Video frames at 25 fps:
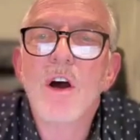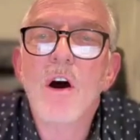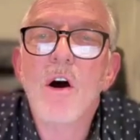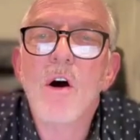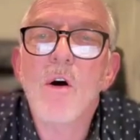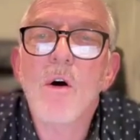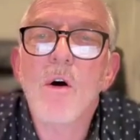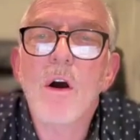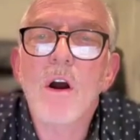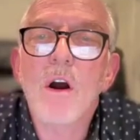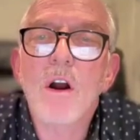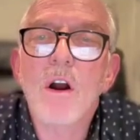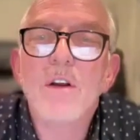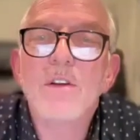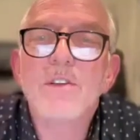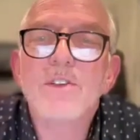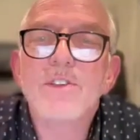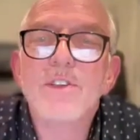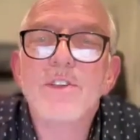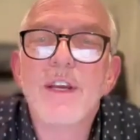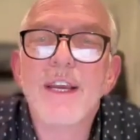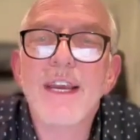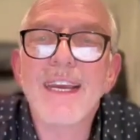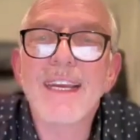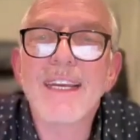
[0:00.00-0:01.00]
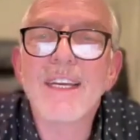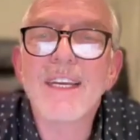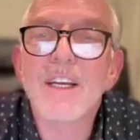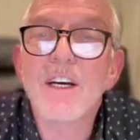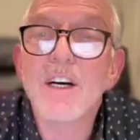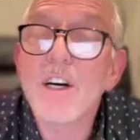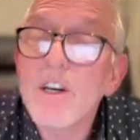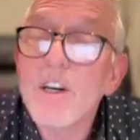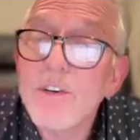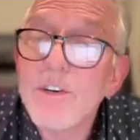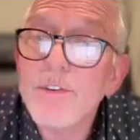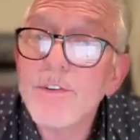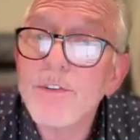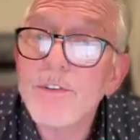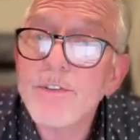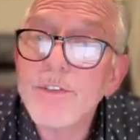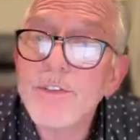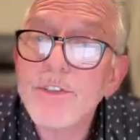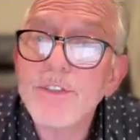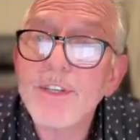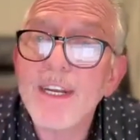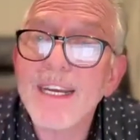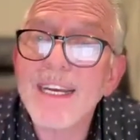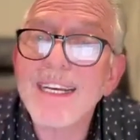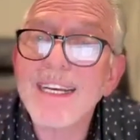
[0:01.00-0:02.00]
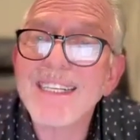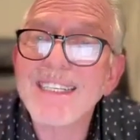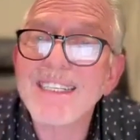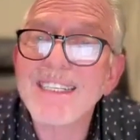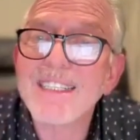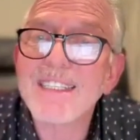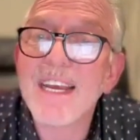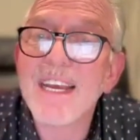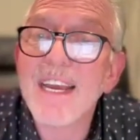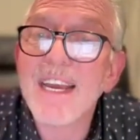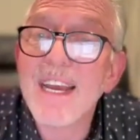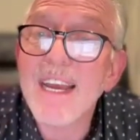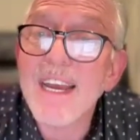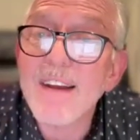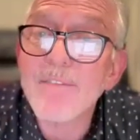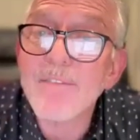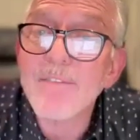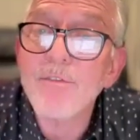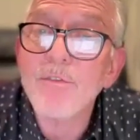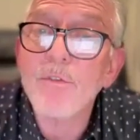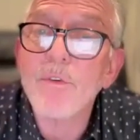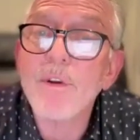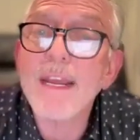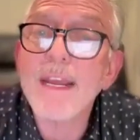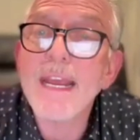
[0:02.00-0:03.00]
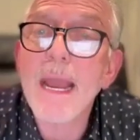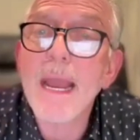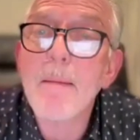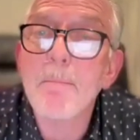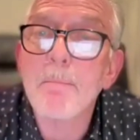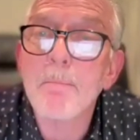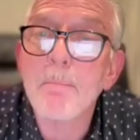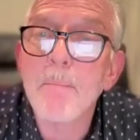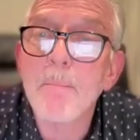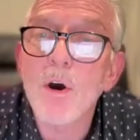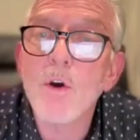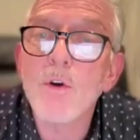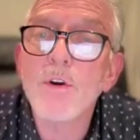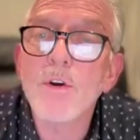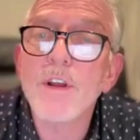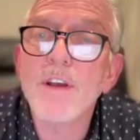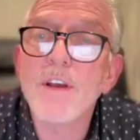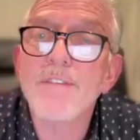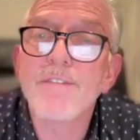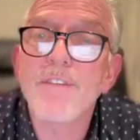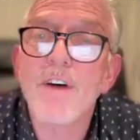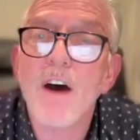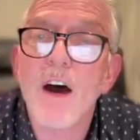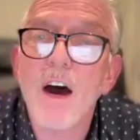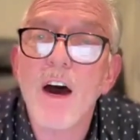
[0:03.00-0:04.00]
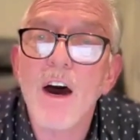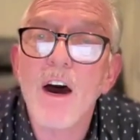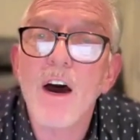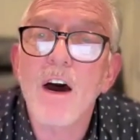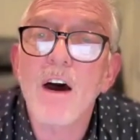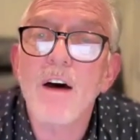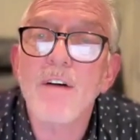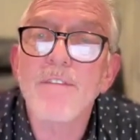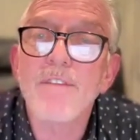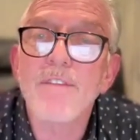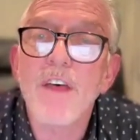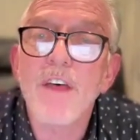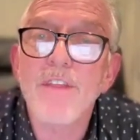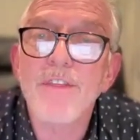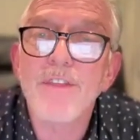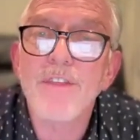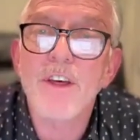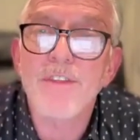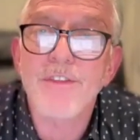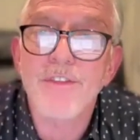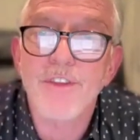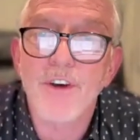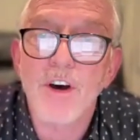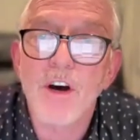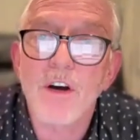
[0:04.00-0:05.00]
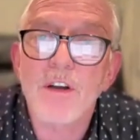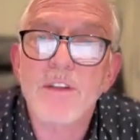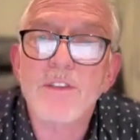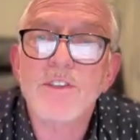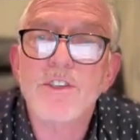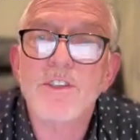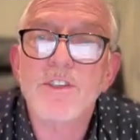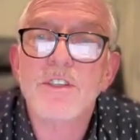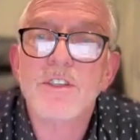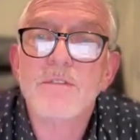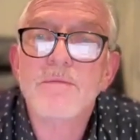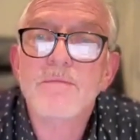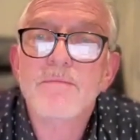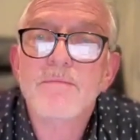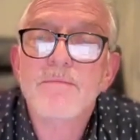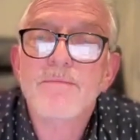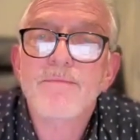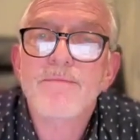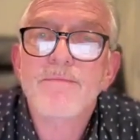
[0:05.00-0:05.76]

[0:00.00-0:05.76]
all hearts and understands every motive of the thoughts.